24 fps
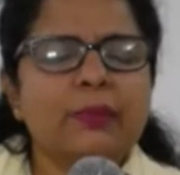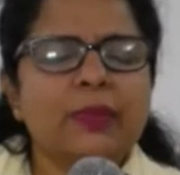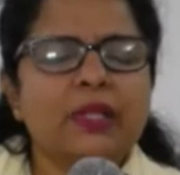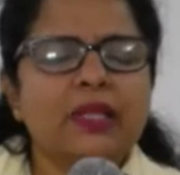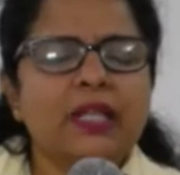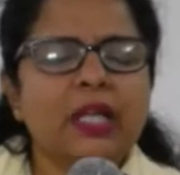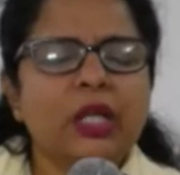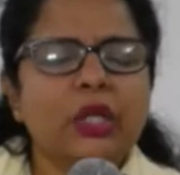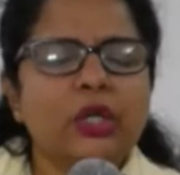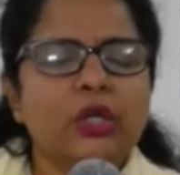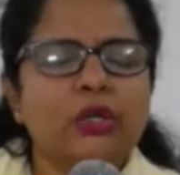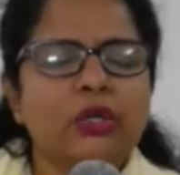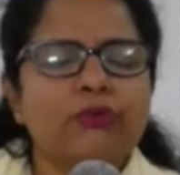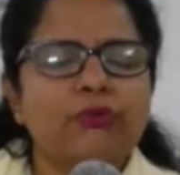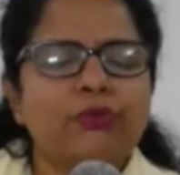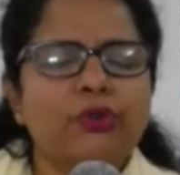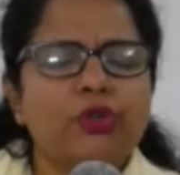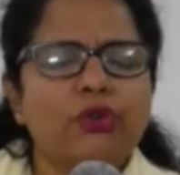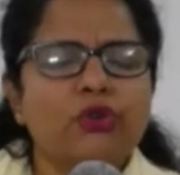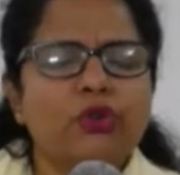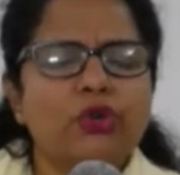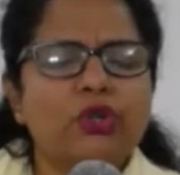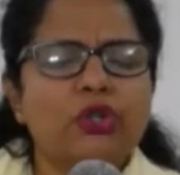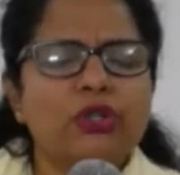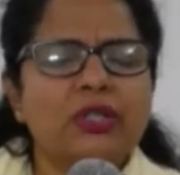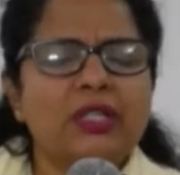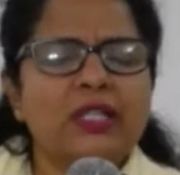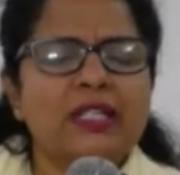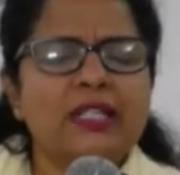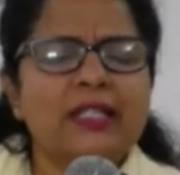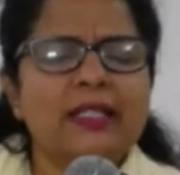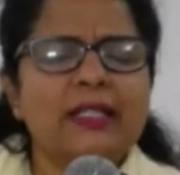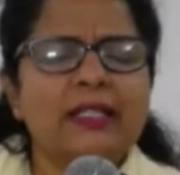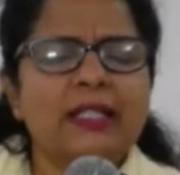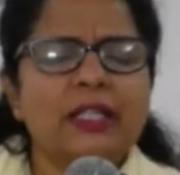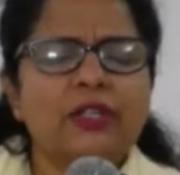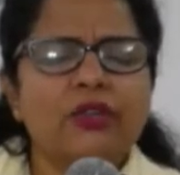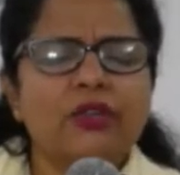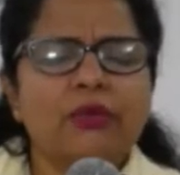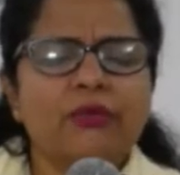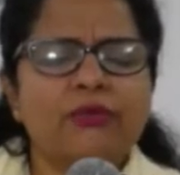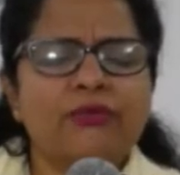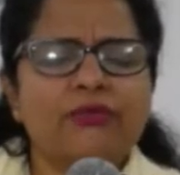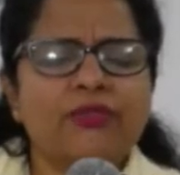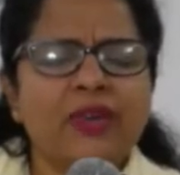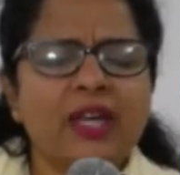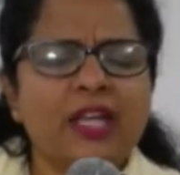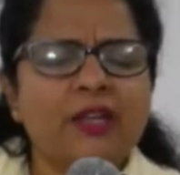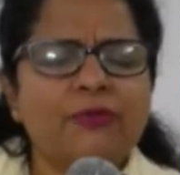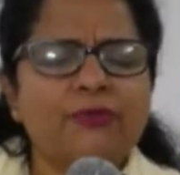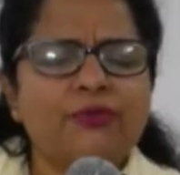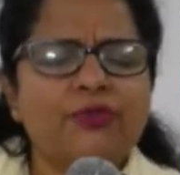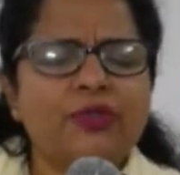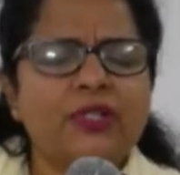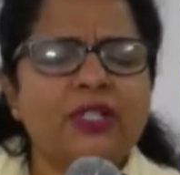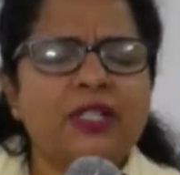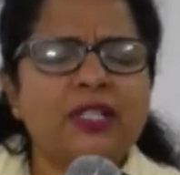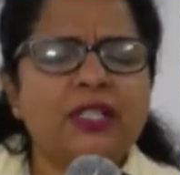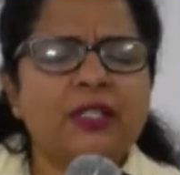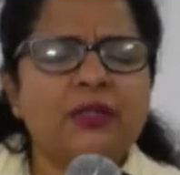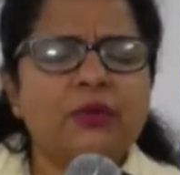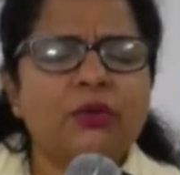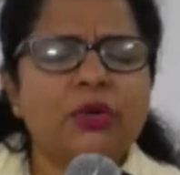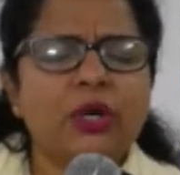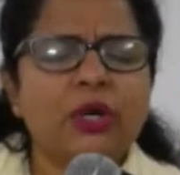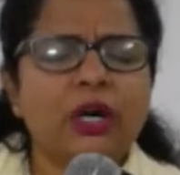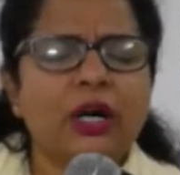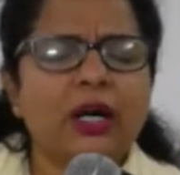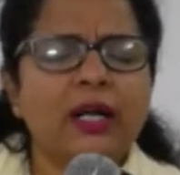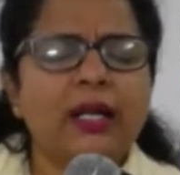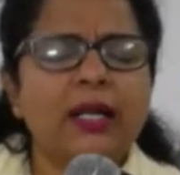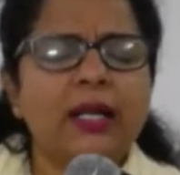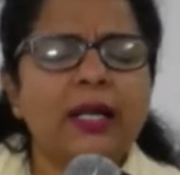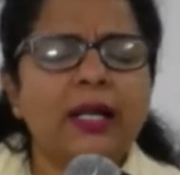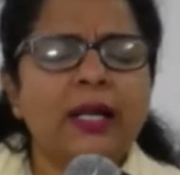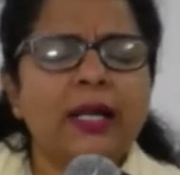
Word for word: We thank you for your goodness and your faithfulness, O oh God,